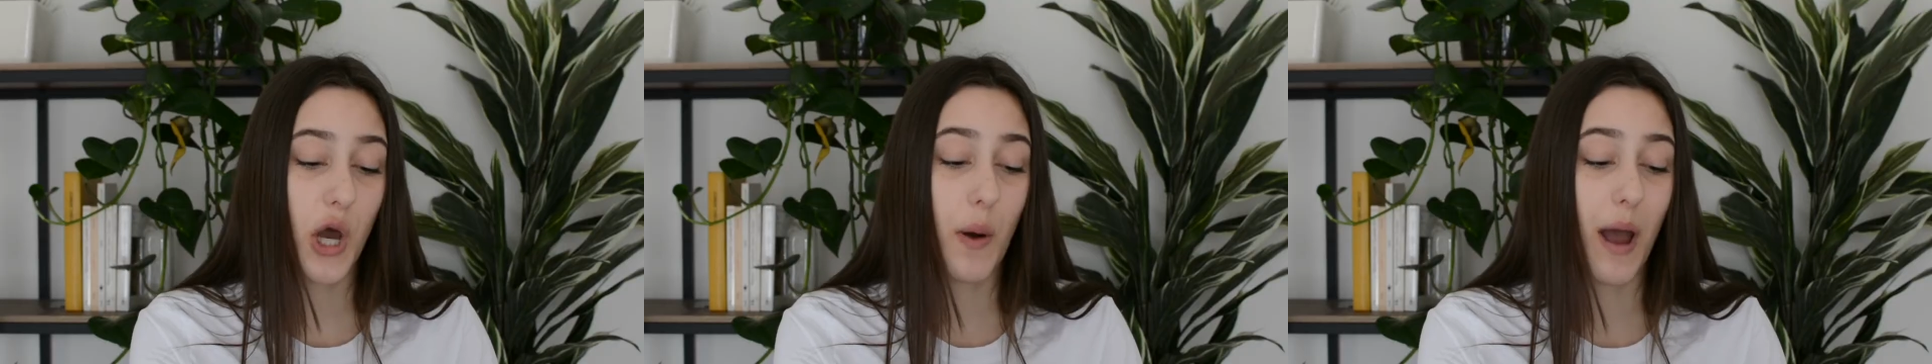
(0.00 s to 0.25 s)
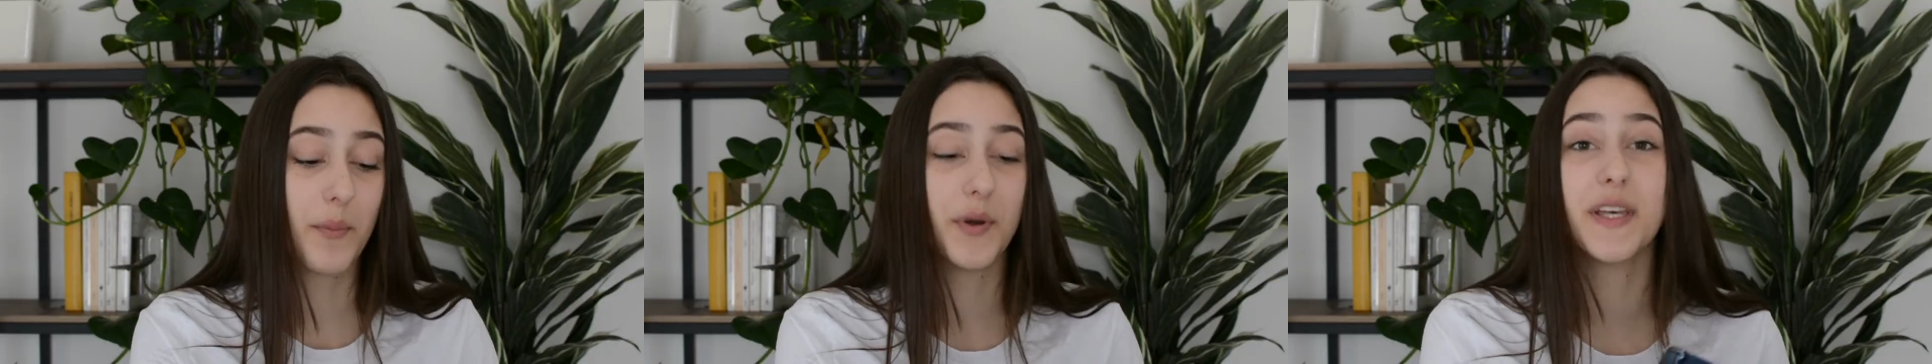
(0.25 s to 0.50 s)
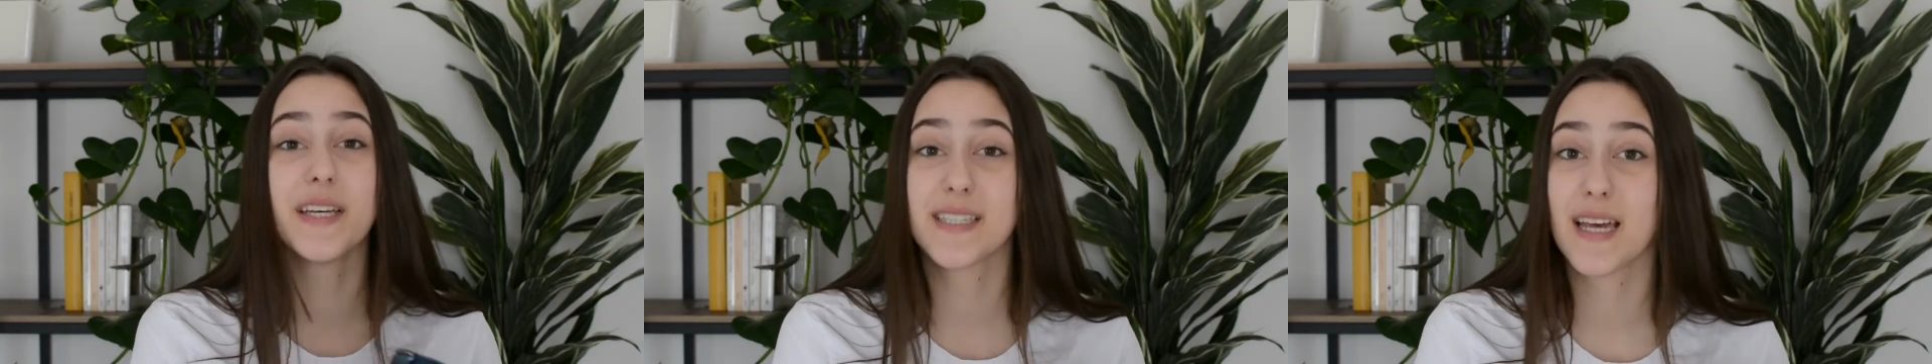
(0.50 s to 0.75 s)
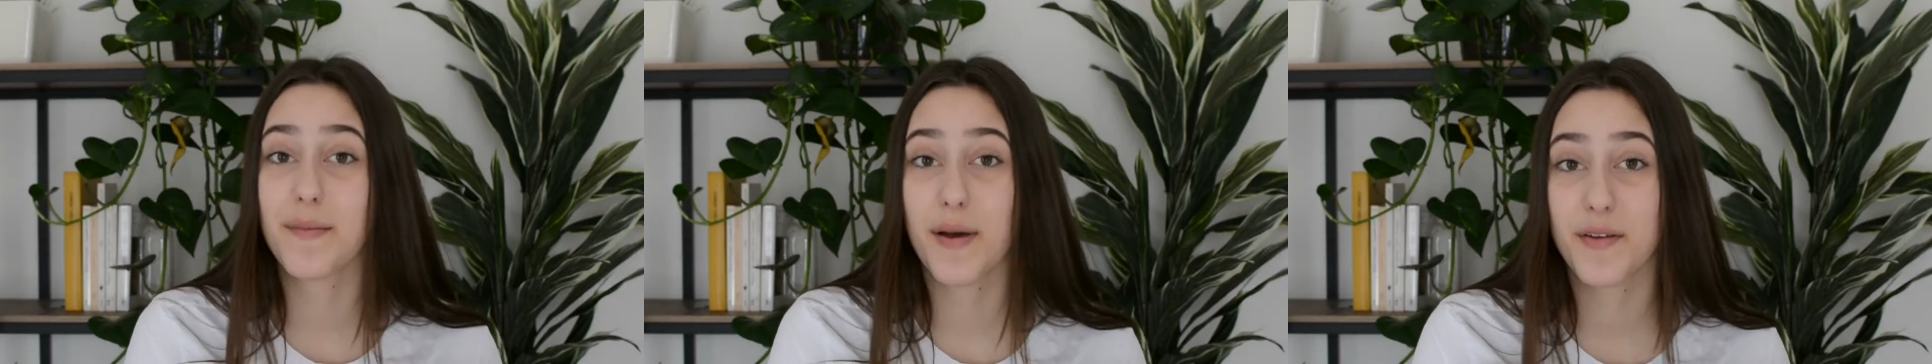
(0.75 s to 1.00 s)
So I'm really
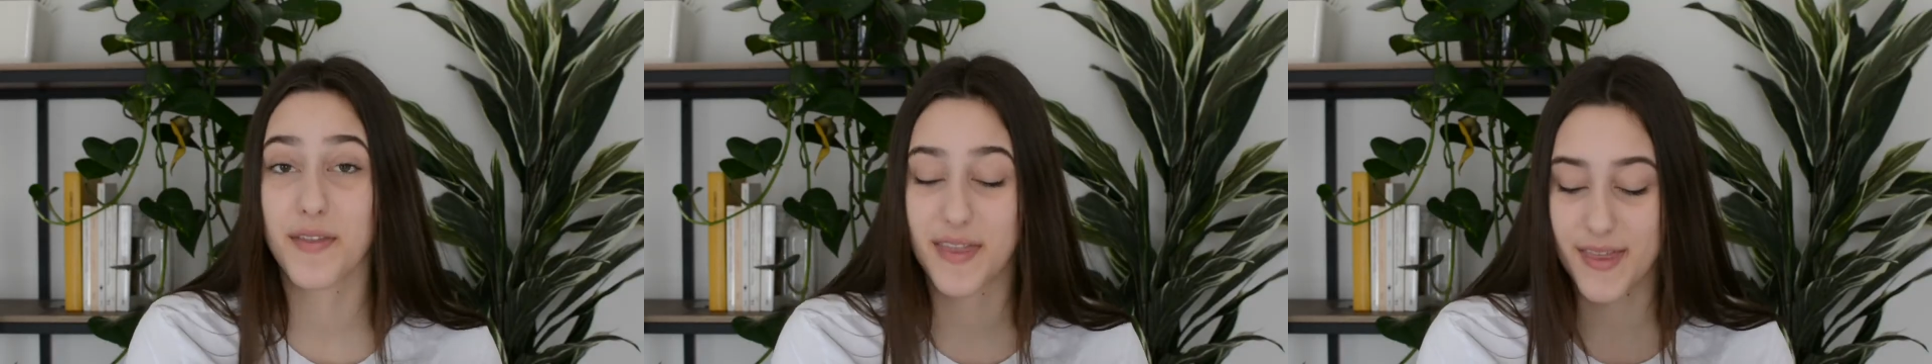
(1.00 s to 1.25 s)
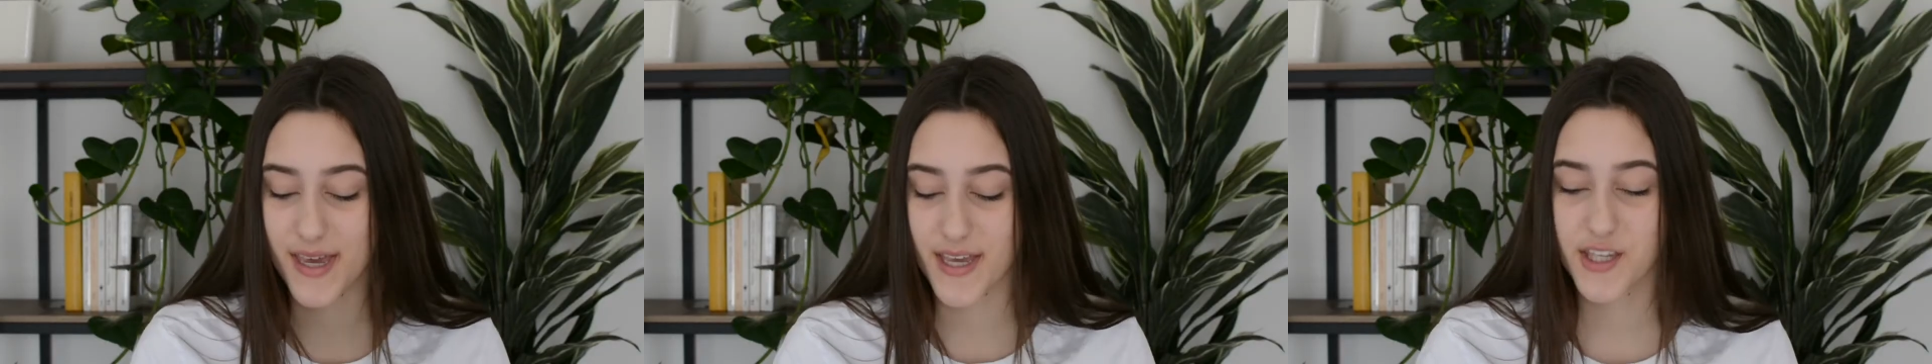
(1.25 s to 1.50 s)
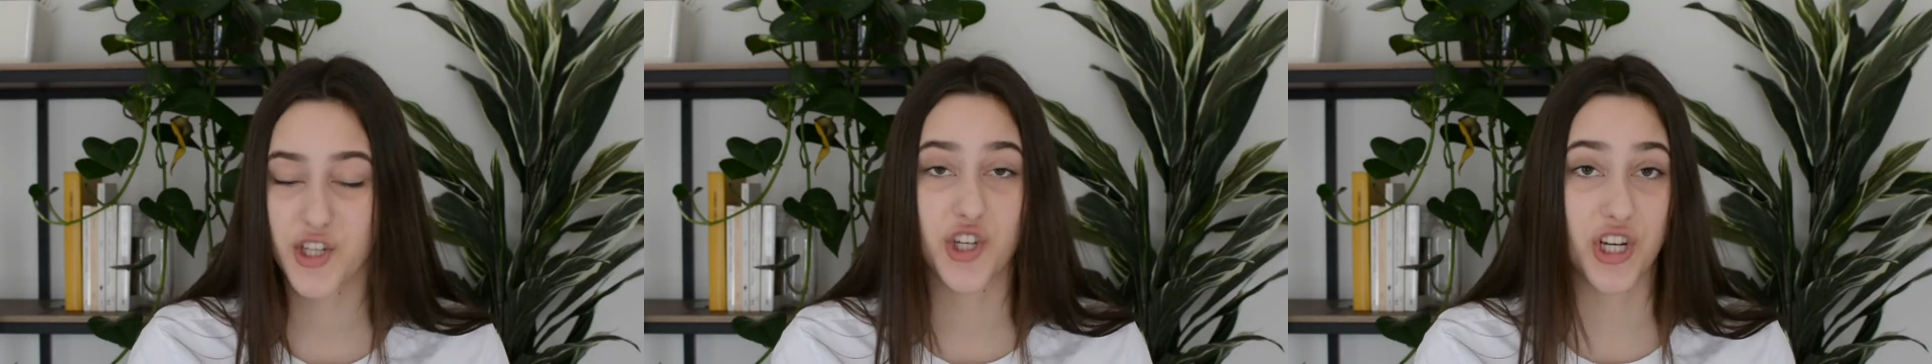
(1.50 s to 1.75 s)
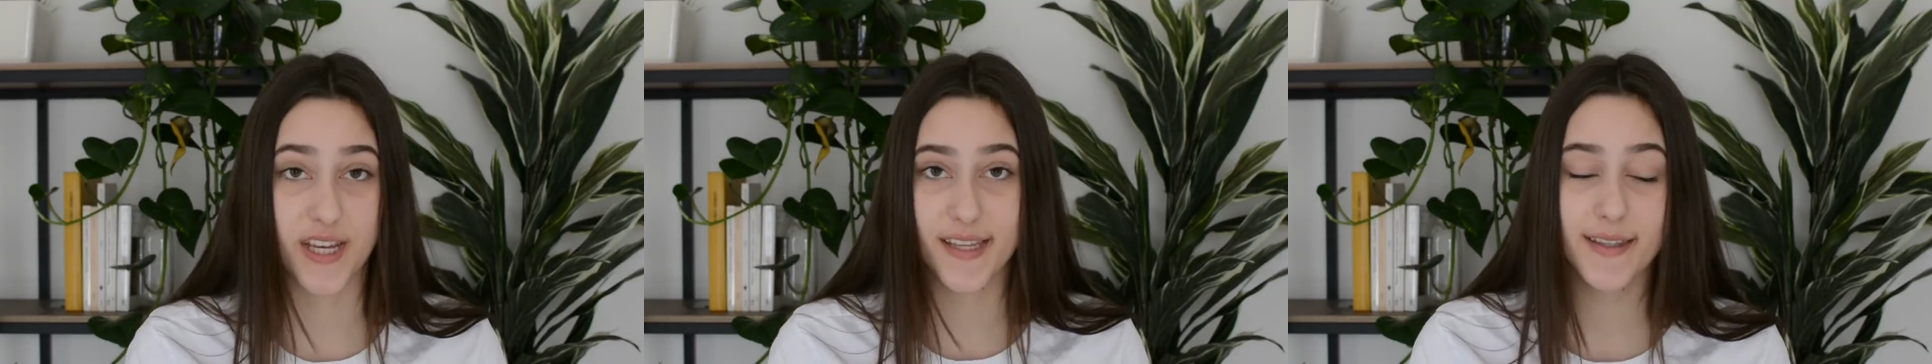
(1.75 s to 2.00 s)
excited about these
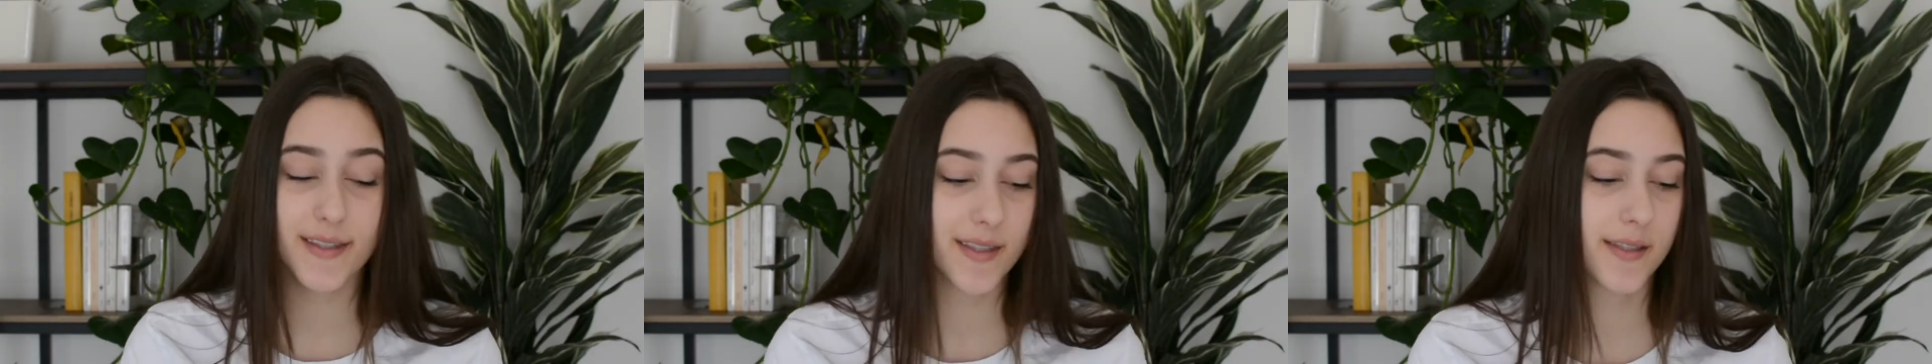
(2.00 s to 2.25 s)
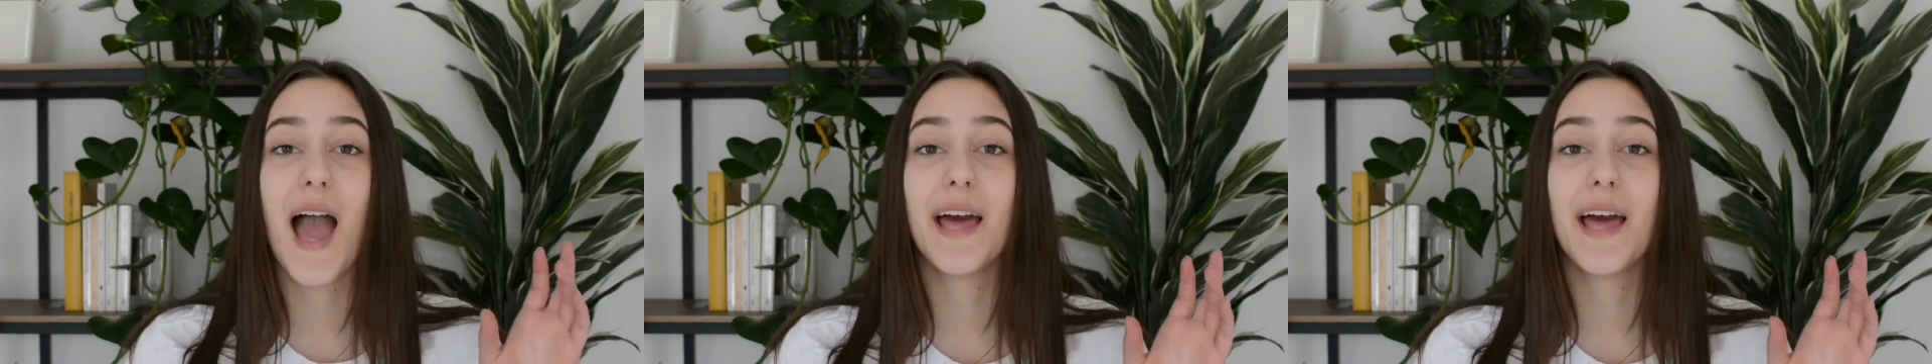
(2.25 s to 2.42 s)
jeans.